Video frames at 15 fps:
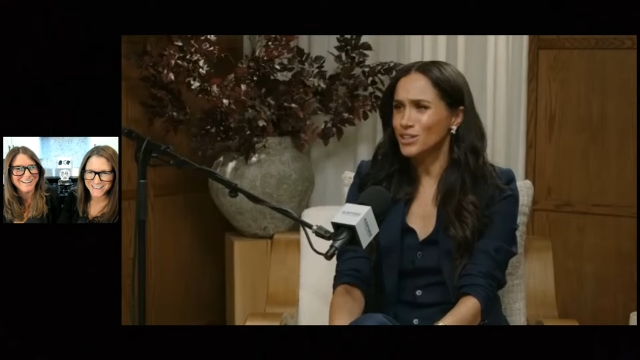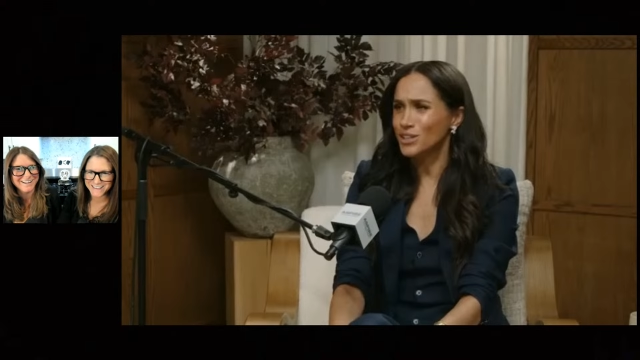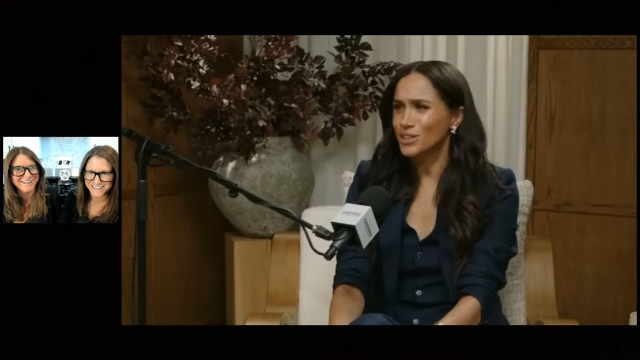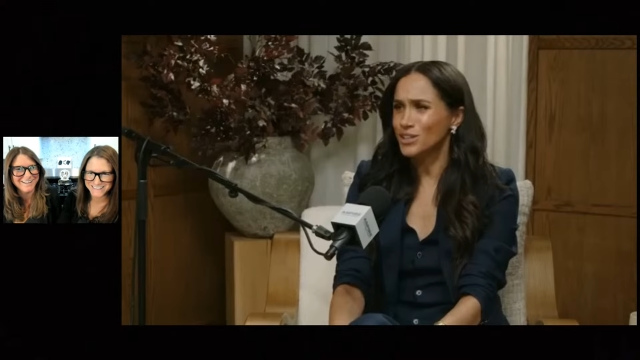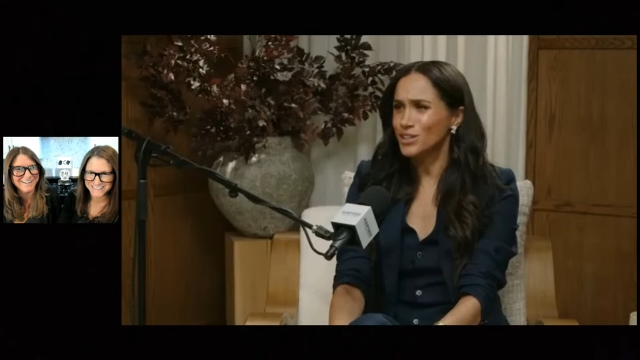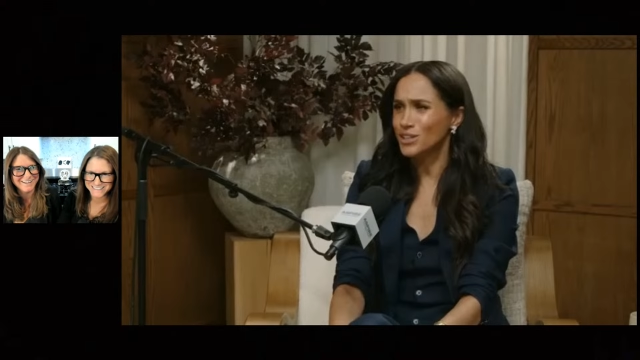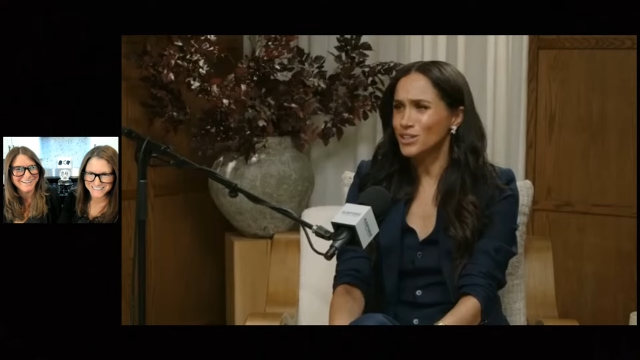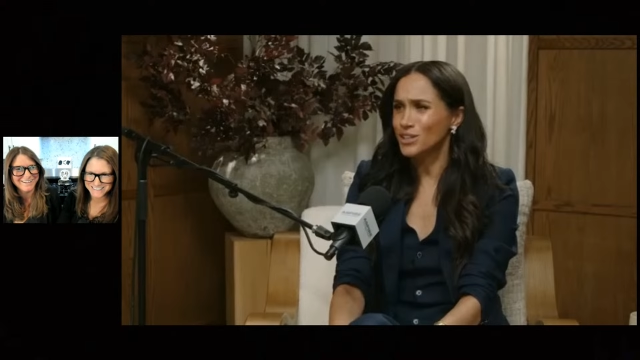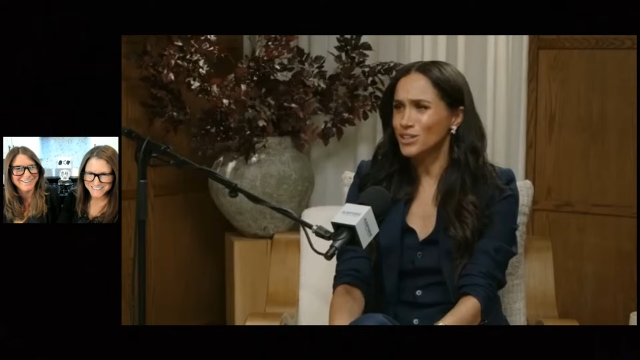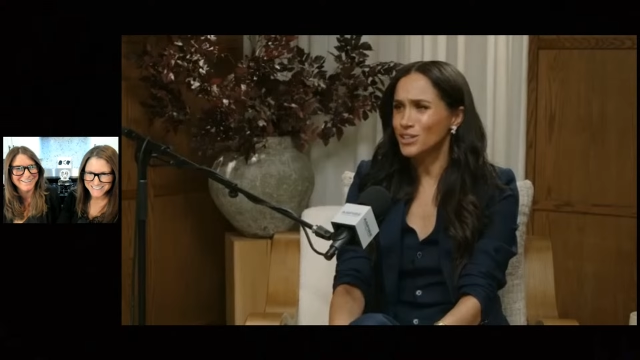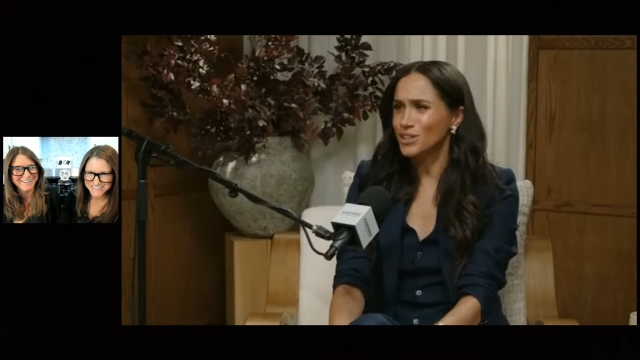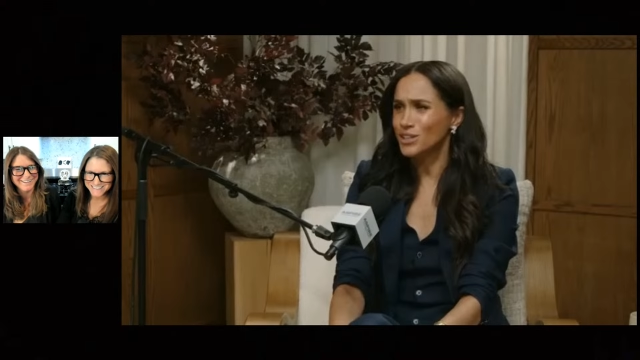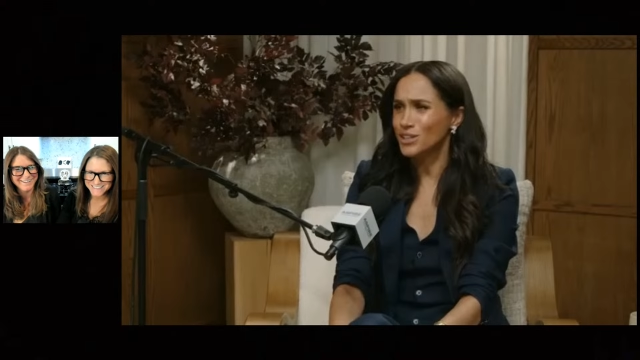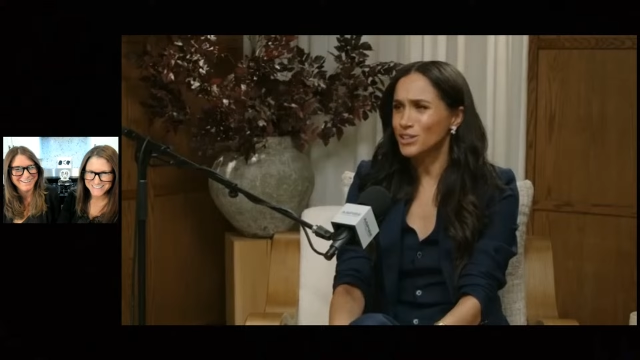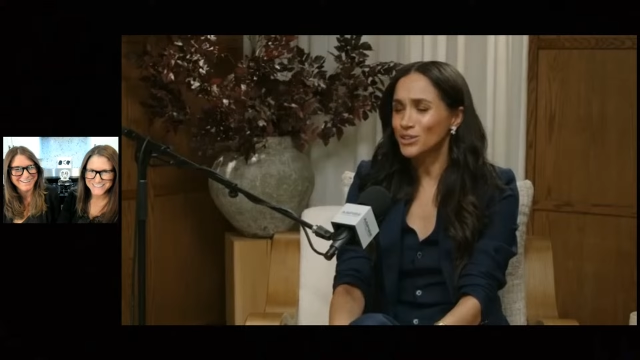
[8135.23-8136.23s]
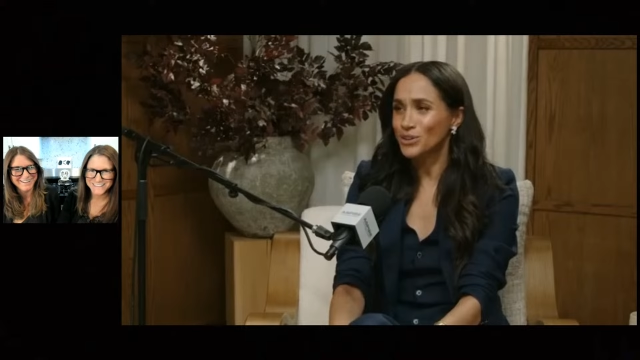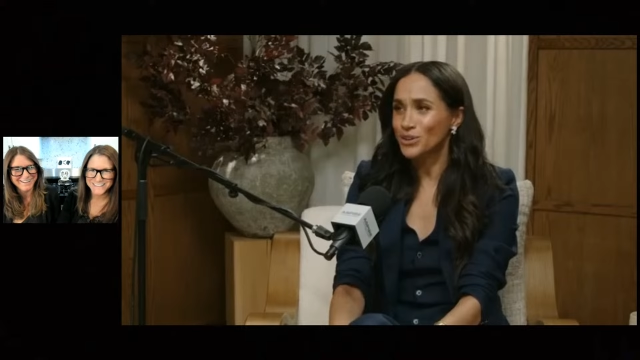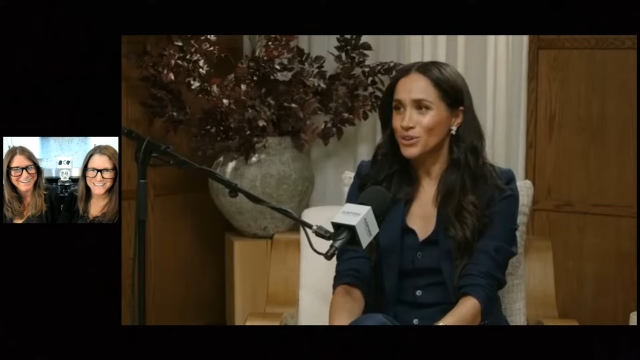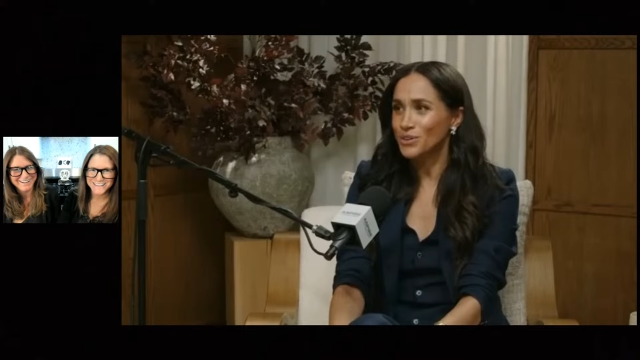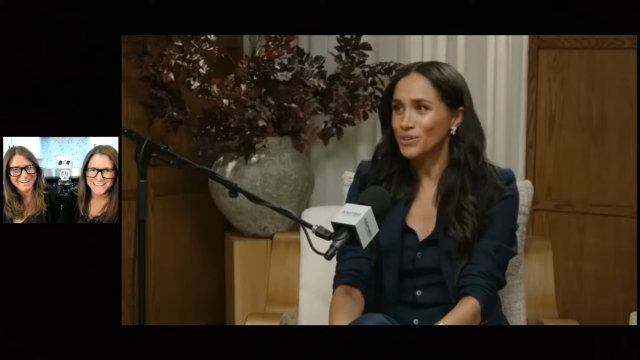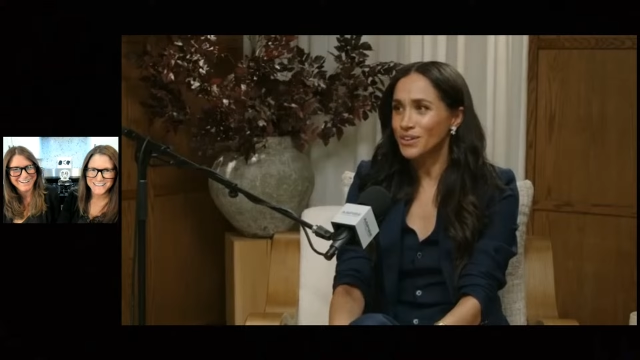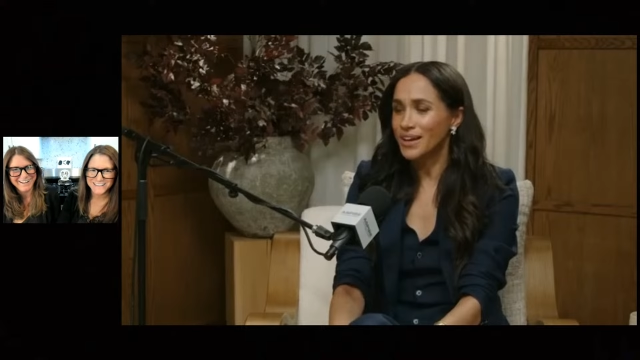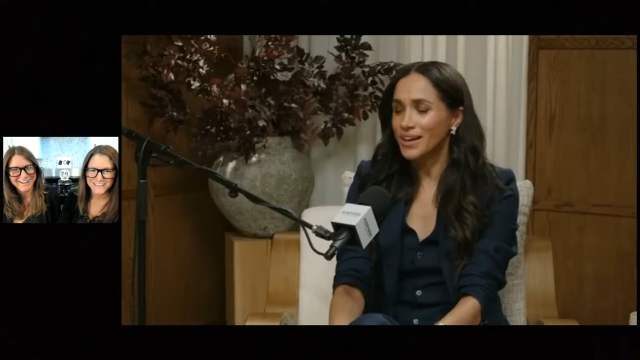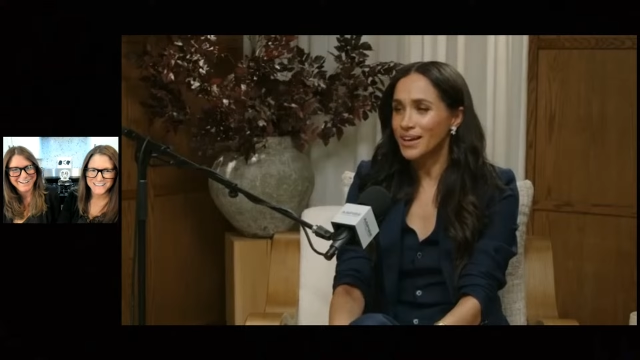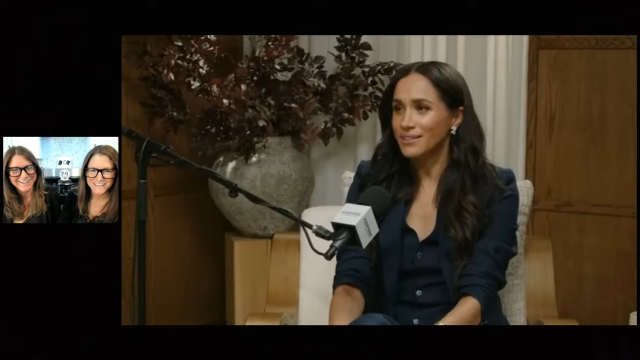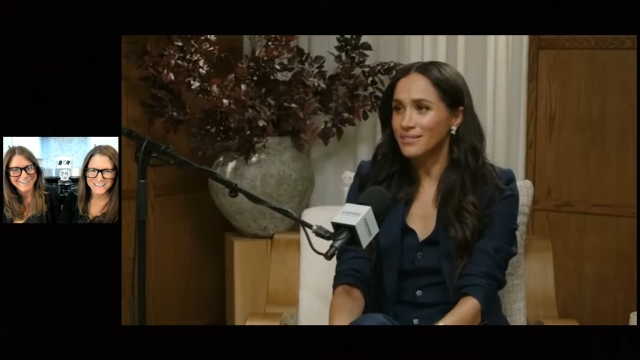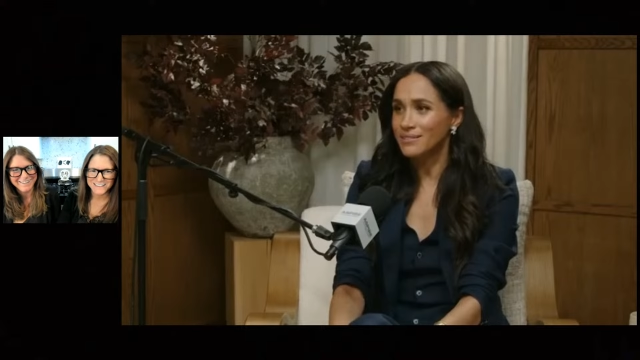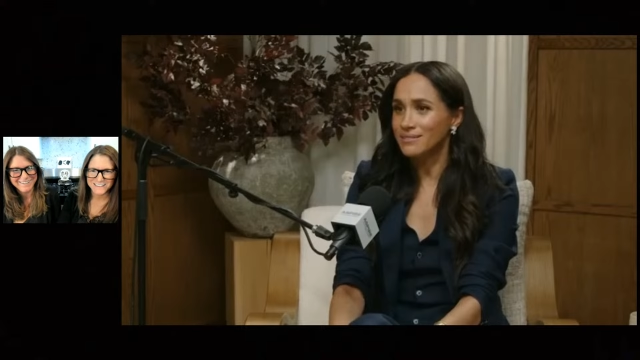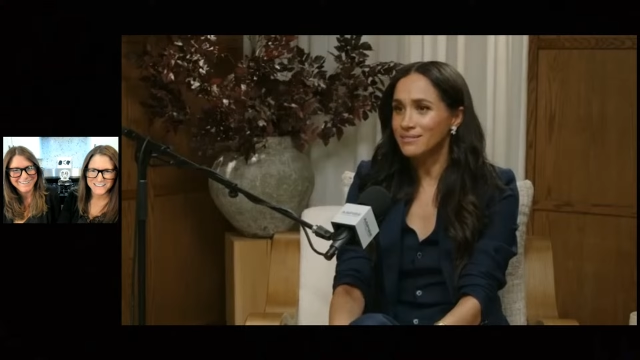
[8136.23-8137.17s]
And to learn that,